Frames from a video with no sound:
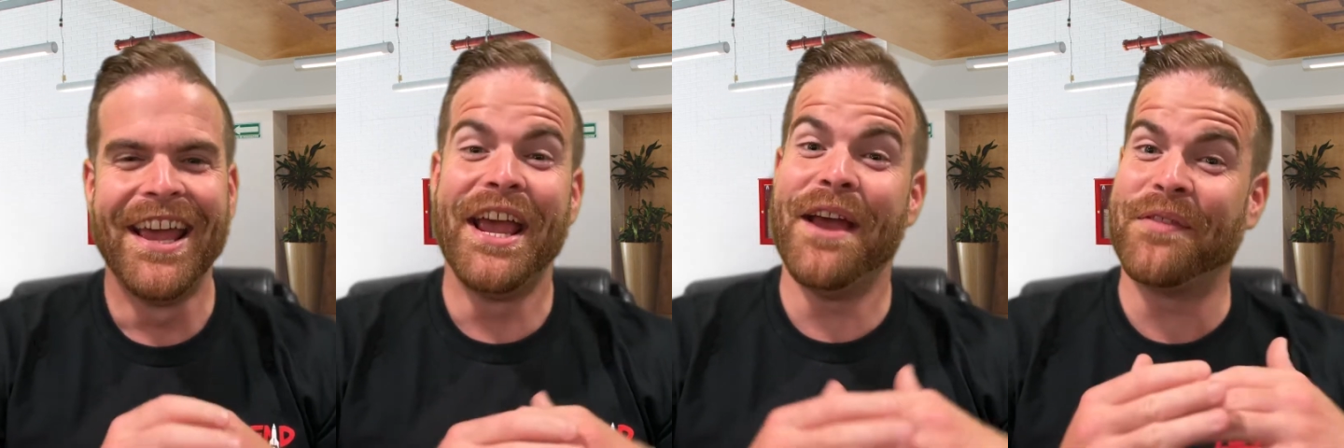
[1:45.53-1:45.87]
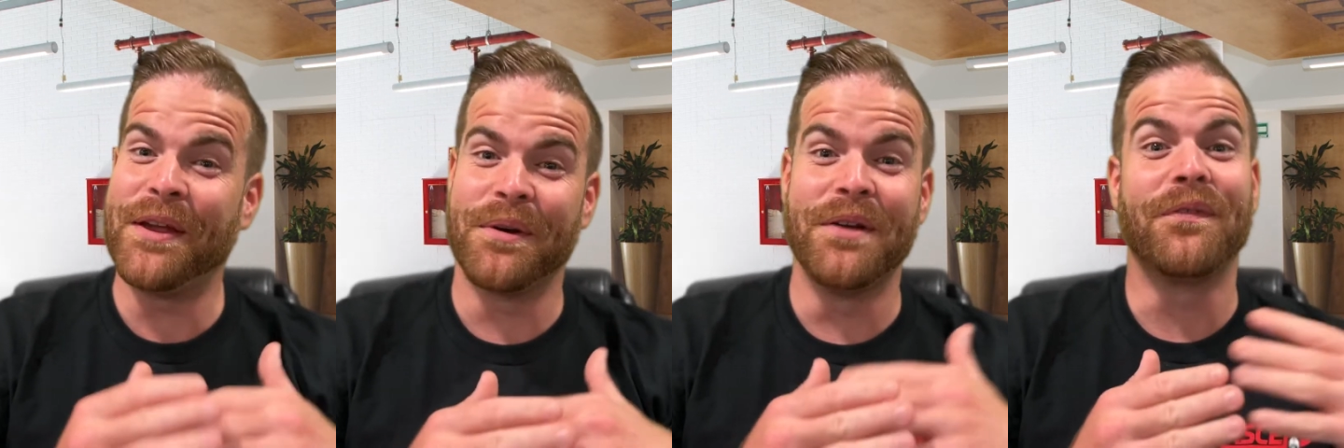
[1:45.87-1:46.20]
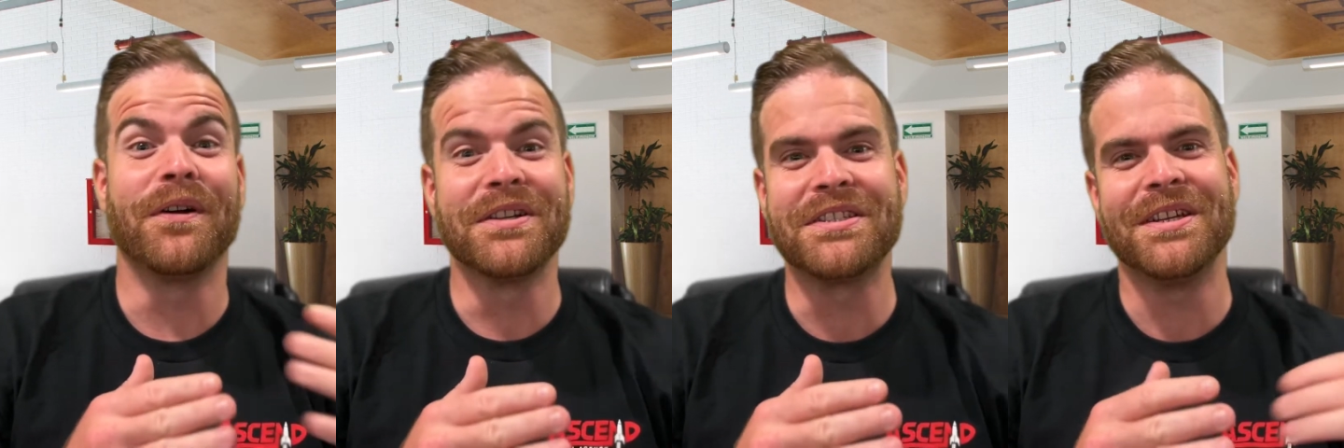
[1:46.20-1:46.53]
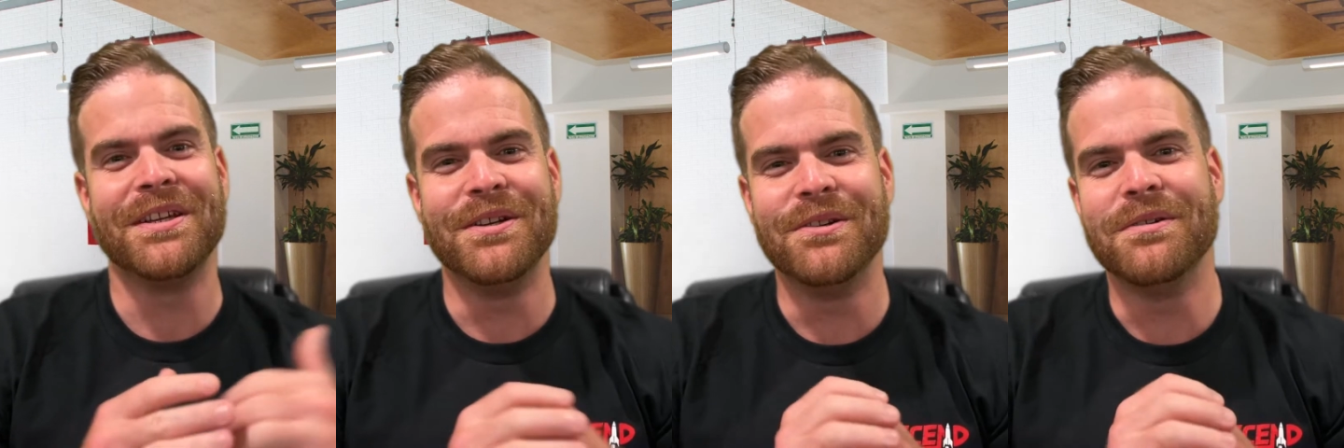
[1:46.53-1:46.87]
if they were adverse to
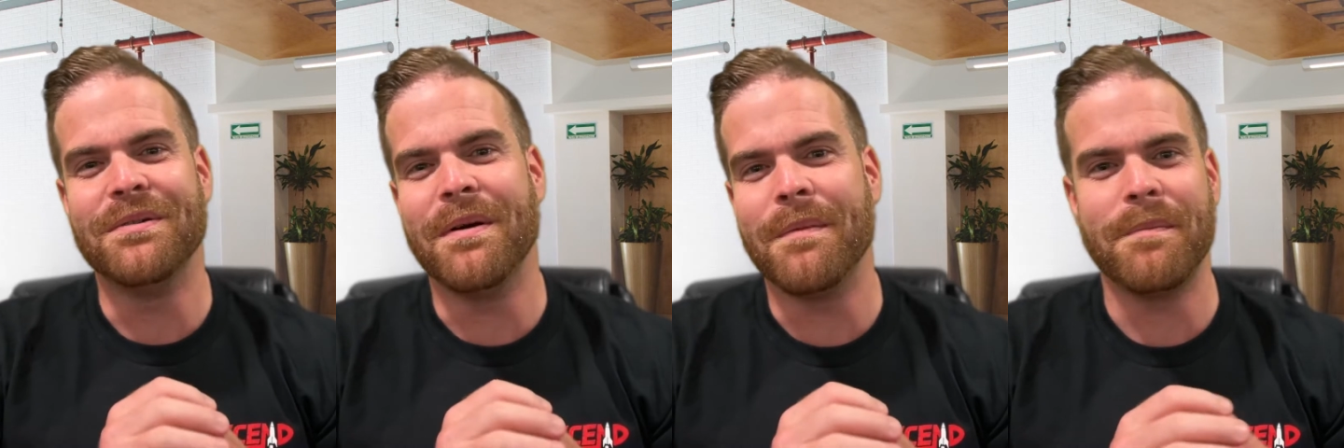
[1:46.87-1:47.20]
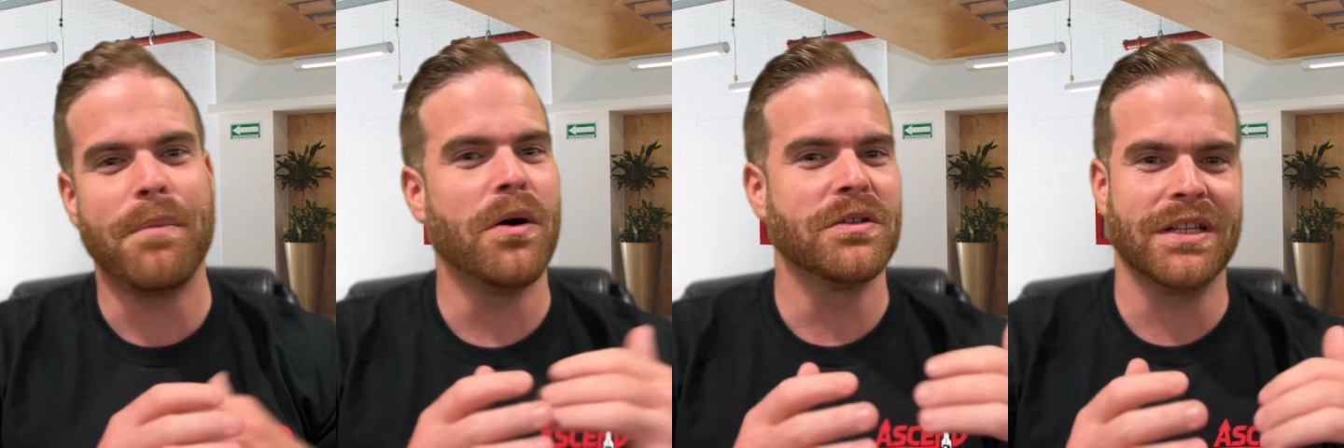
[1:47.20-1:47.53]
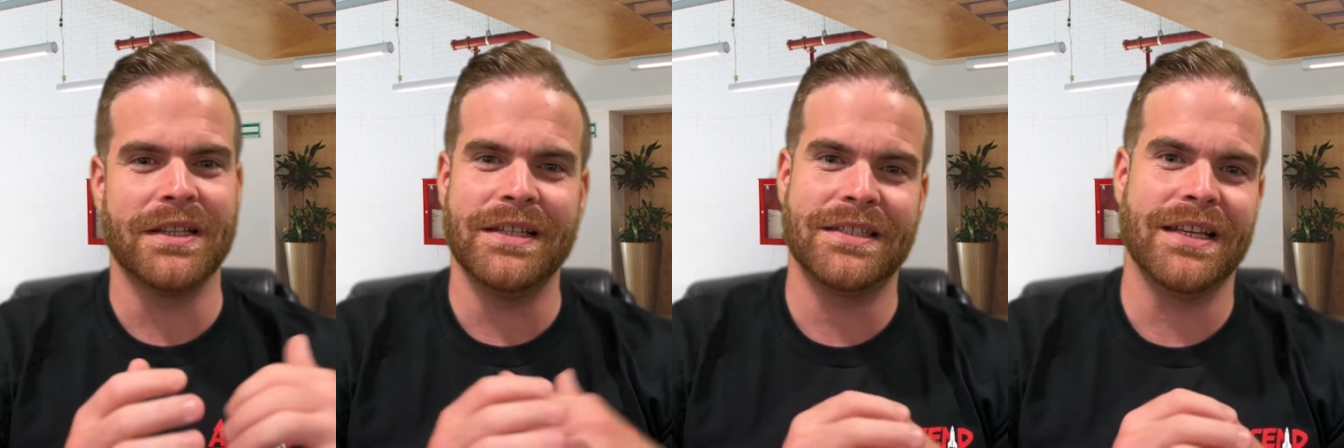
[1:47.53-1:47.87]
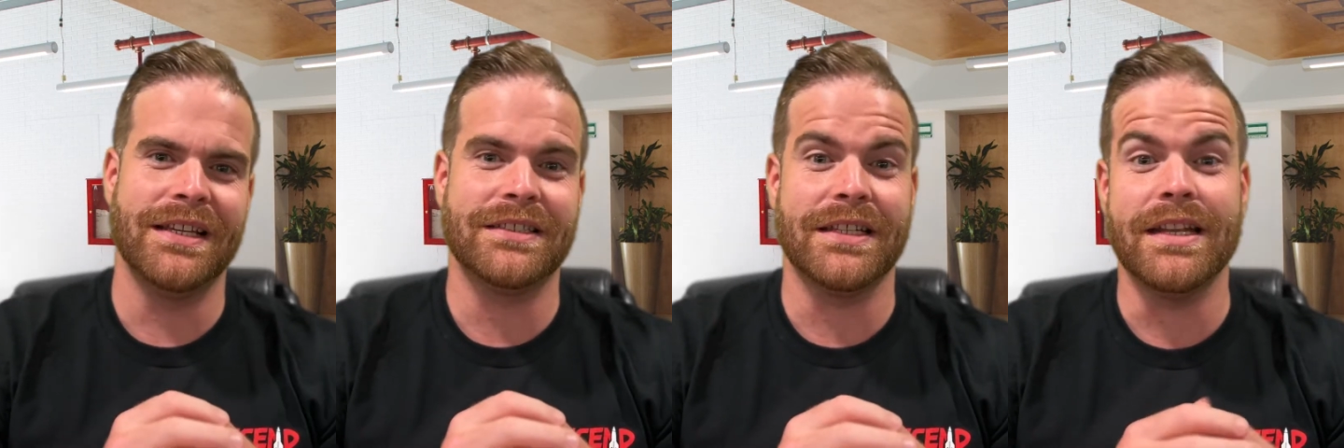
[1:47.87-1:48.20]
you posting these
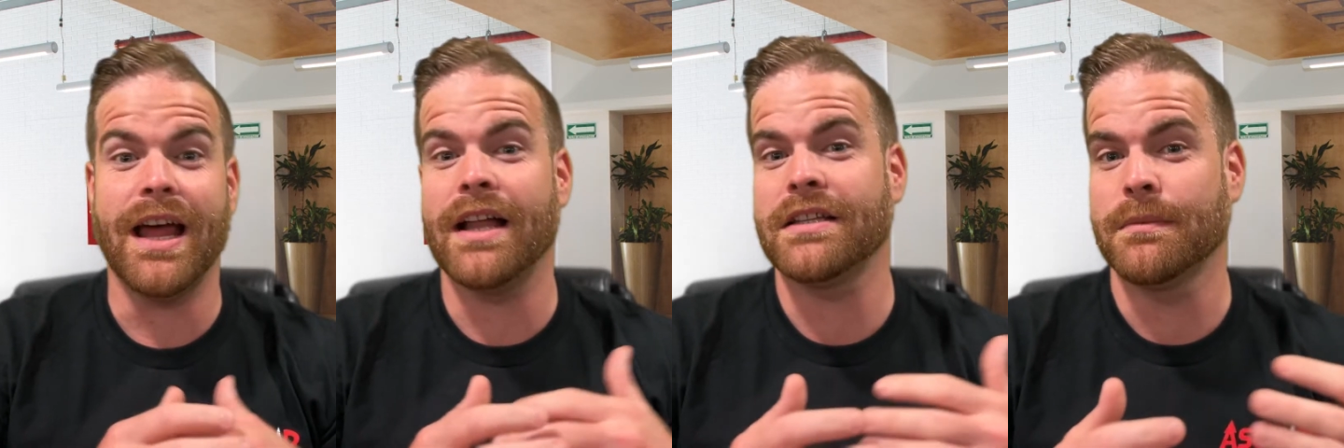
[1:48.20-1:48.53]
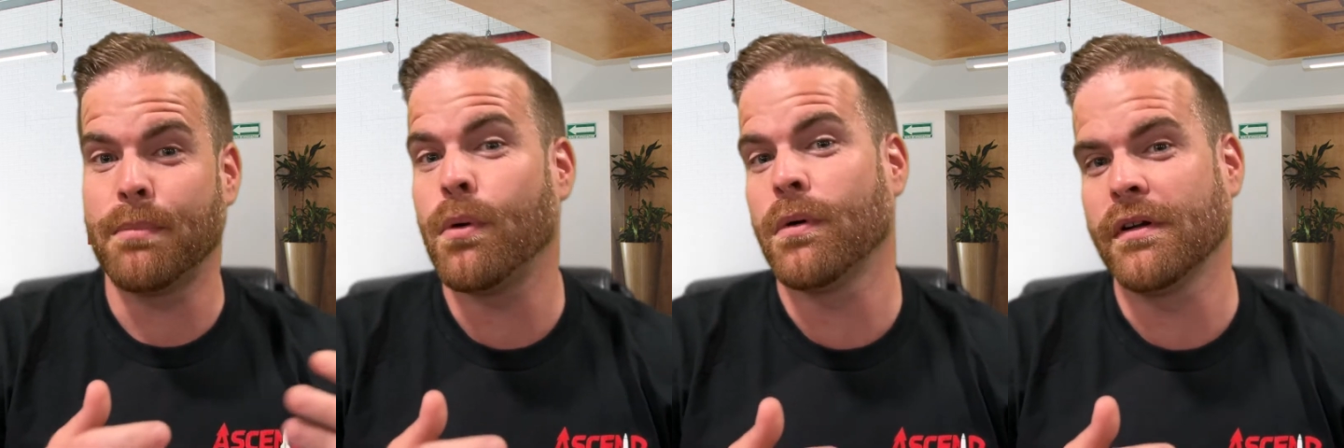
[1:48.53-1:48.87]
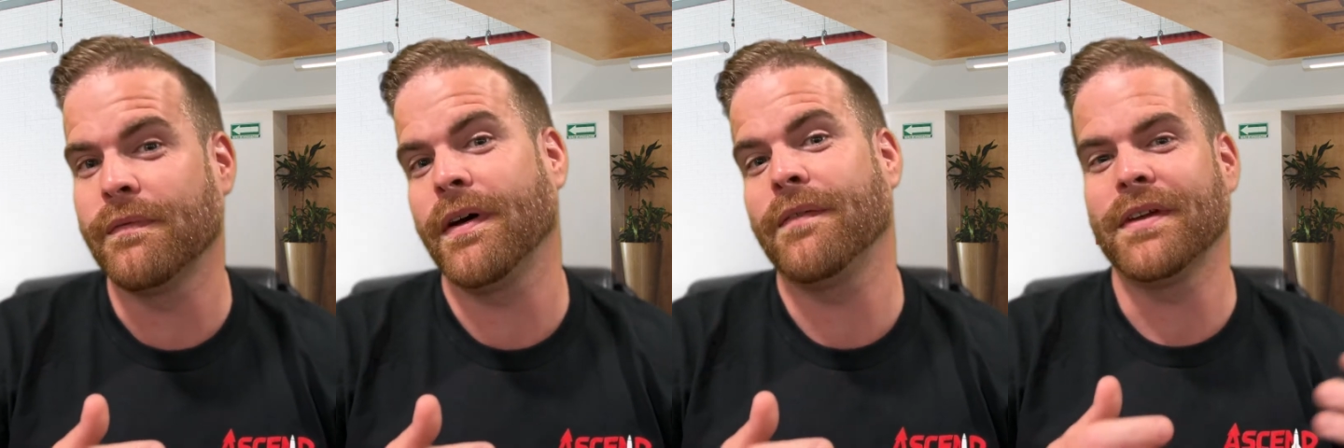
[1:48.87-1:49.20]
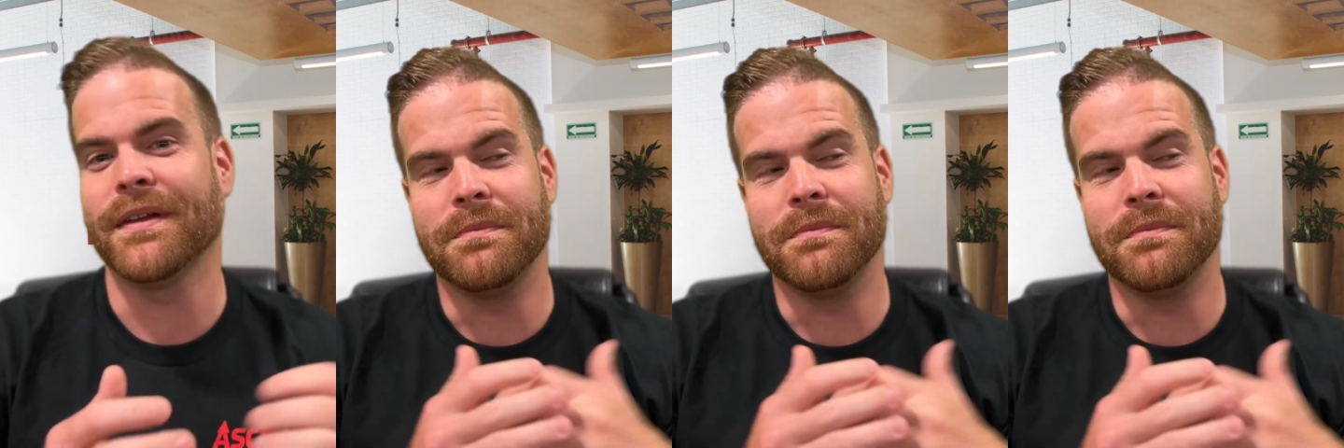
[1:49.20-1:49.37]
things and not supportive of it.